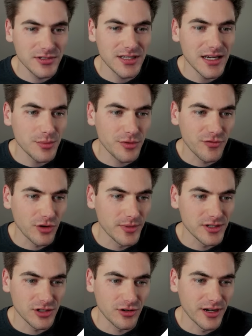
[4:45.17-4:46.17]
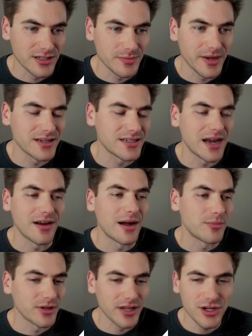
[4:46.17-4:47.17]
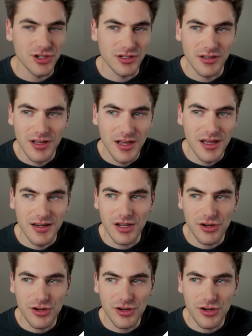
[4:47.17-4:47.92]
steady performance across my entire application. Now